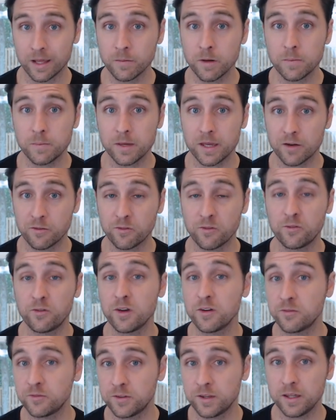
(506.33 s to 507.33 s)
That might be a
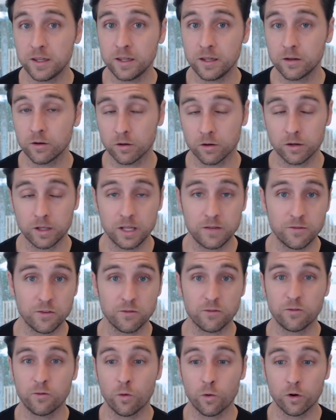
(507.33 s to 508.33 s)
50 or
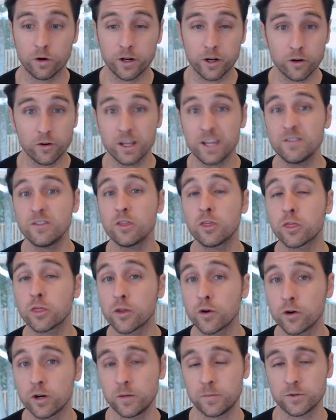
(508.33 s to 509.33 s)
even 40 or even
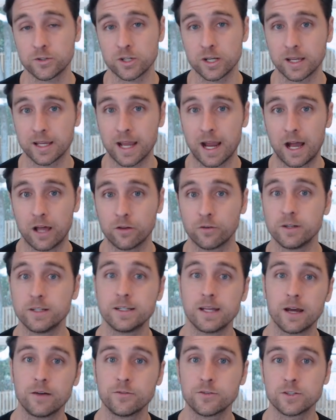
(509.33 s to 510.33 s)
30% calorie
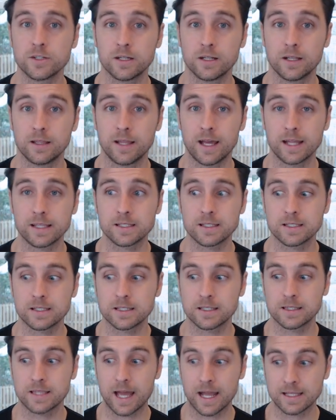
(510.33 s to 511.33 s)
deficit, and
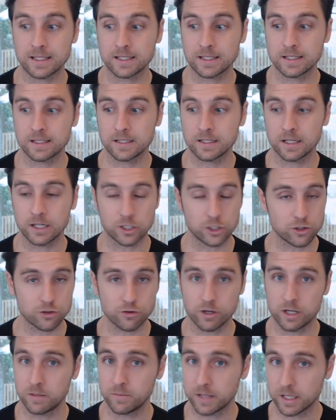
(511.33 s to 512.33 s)
that's that's
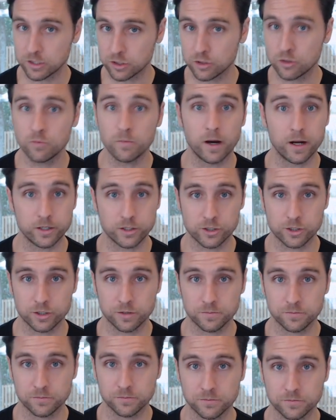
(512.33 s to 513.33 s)
extreme. That's too
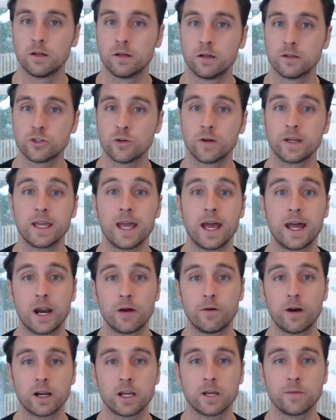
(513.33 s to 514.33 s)
much. So again, I
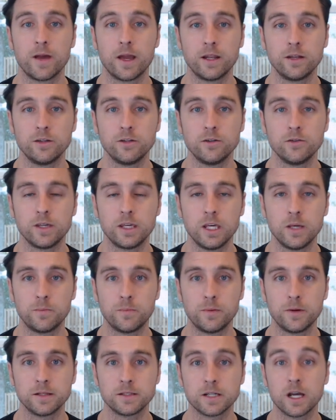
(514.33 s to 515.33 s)
recommend you
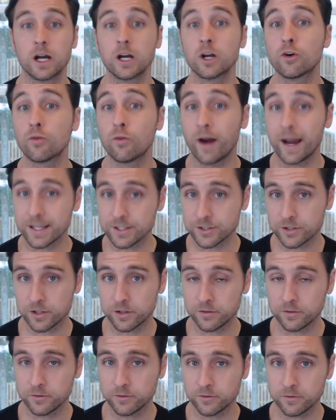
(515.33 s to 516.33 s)
keep it
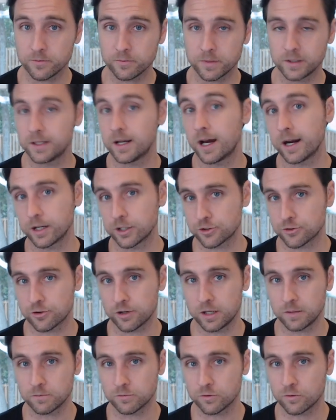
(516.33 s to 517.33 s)
aggressive but not
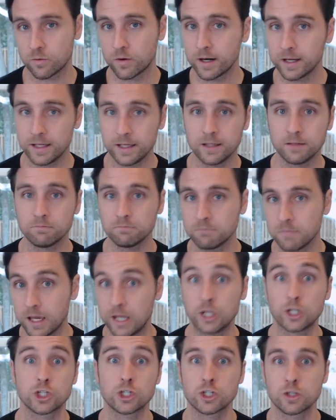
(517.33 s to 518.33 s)
extreme,
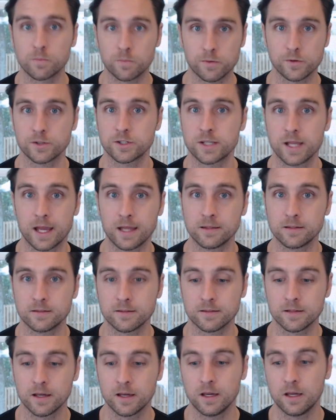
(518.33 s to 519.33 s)
20-ish
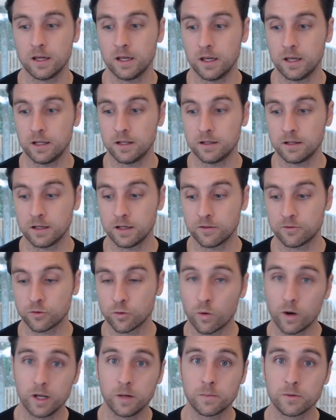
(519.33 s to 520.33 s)
percent. And if
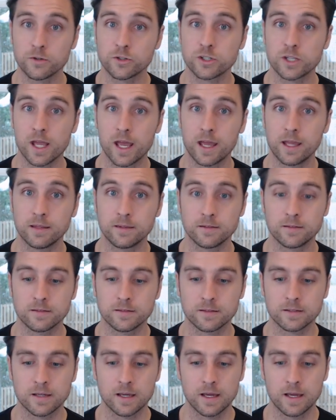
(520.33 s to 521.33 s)

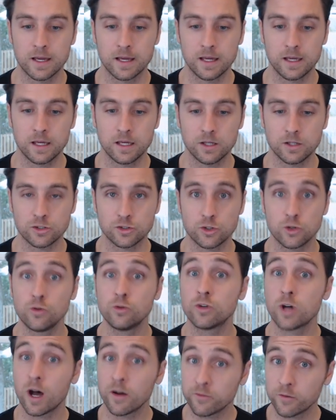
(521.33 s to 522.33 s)
20% is too
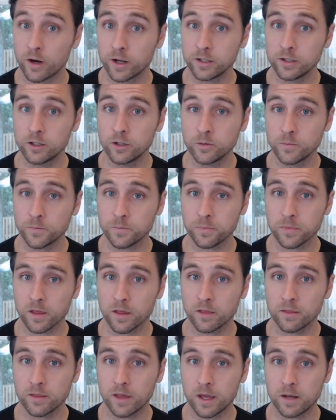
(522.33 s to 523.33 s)
tough on you,
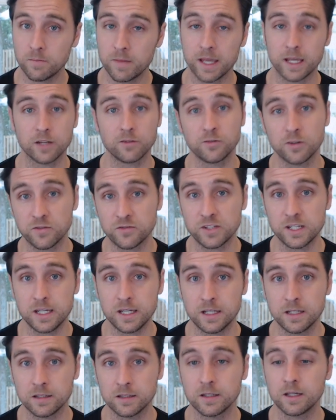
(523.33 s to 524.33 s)
then make it
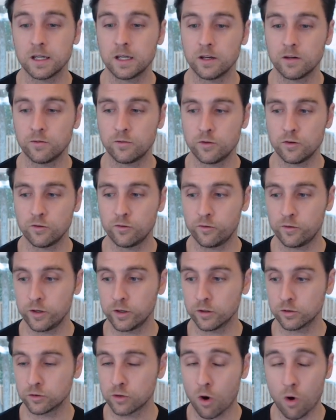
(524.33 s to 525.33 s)
15. If you
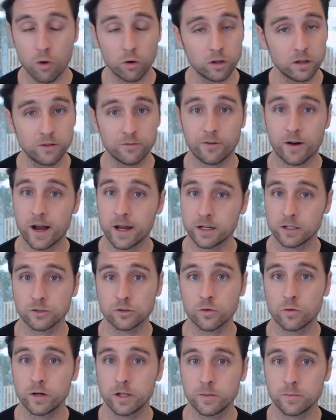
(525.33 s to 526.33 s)
feel totally fine on
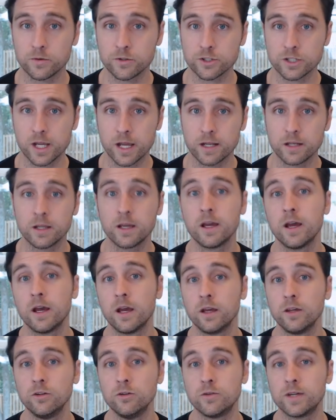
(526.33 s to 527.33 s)
20%,
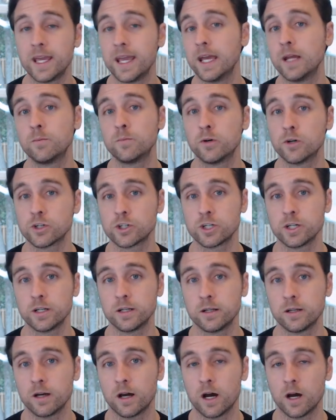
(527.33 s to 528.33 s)
you can push
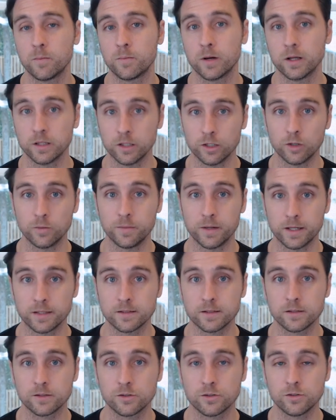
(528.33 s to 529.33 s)
it up a little
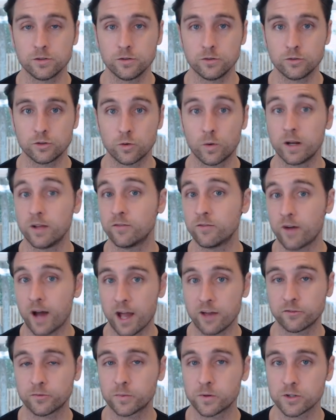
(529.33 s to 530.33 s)
bit to
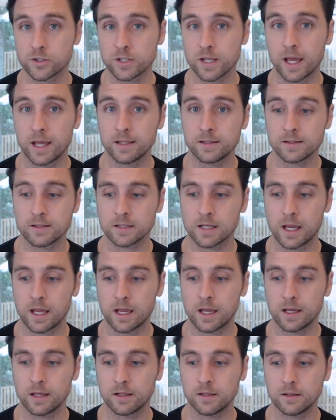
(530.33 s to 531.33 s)
25%
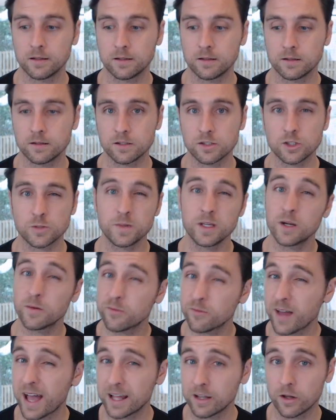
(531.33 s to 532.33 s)
and speed up
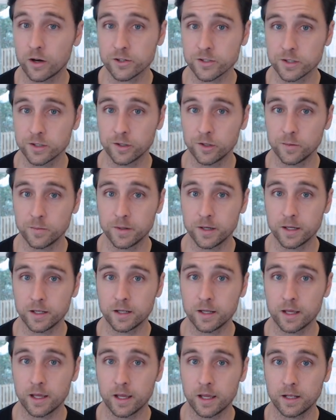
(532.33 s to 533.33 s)
fat loss a little
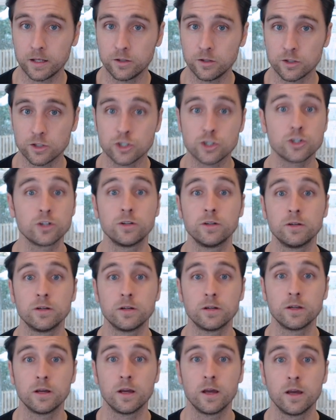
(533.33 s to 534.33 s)
bit. And you
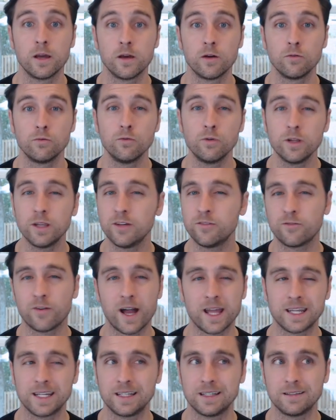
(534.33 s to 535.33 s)
shouldn't really
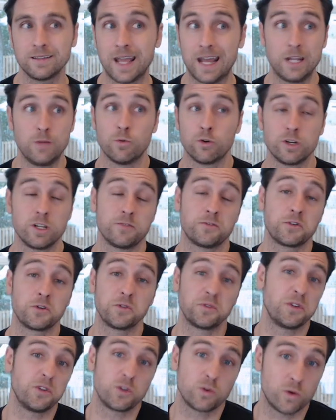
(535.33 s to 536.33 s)
find it any more
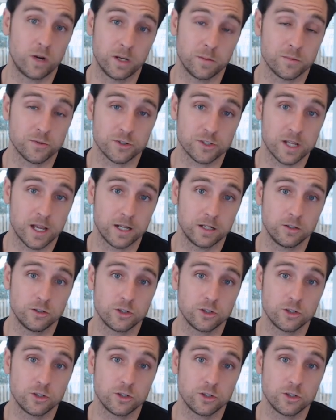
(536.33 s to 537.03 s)
difficult than 20%.